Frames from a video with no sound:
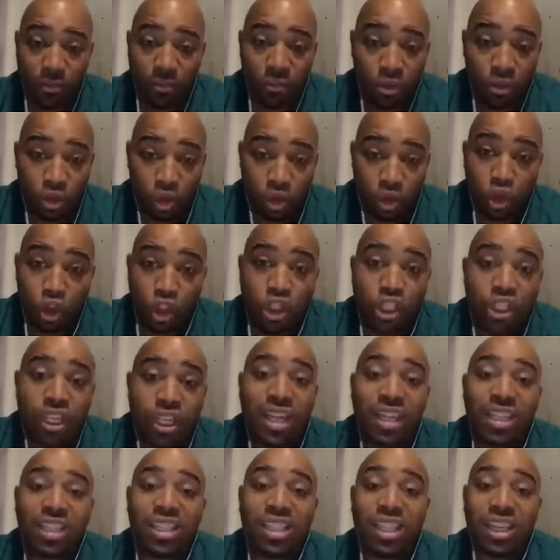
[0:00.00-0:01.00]
you're
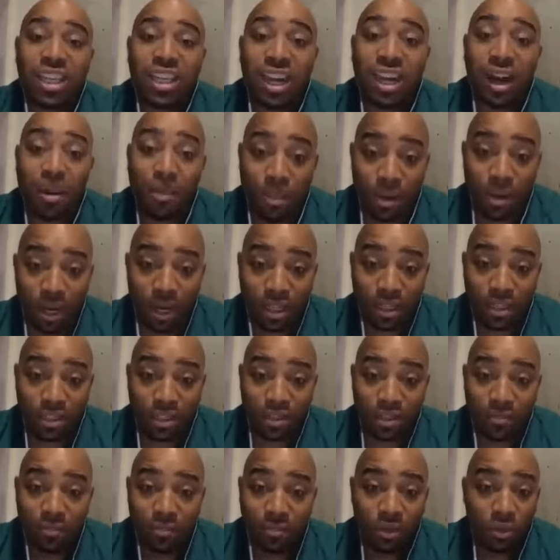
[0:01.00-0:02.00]
chasing companies.
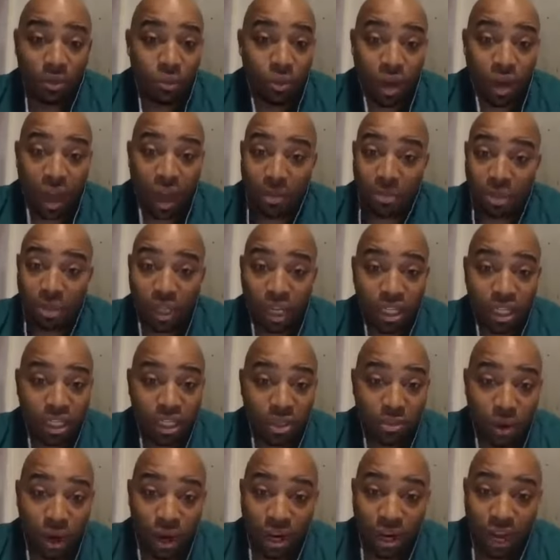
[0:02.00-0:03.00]
What I'm chasing
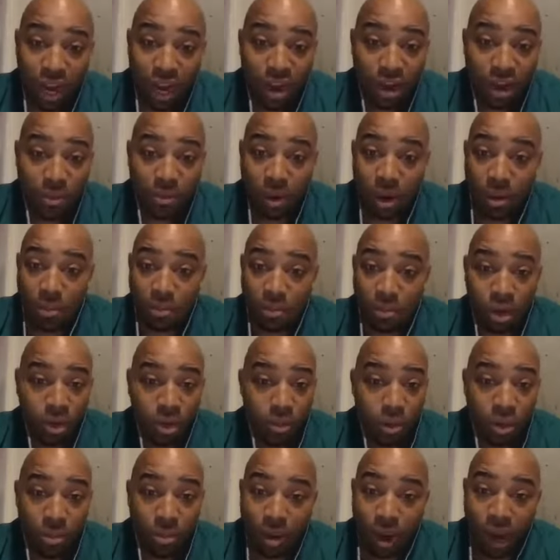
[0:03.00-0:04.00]
right now, I'm running with
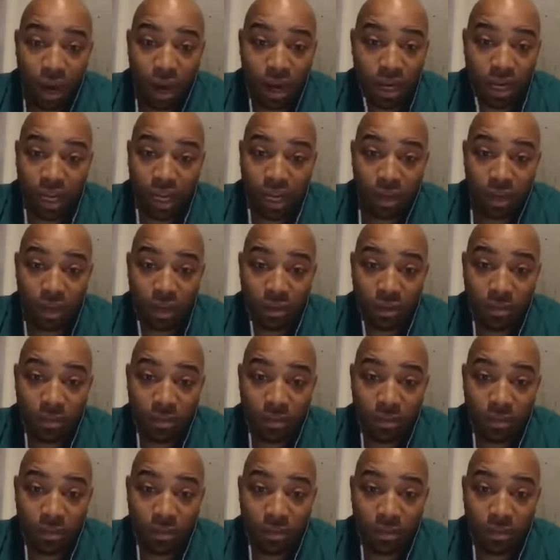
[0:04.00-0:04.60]
a pioneer.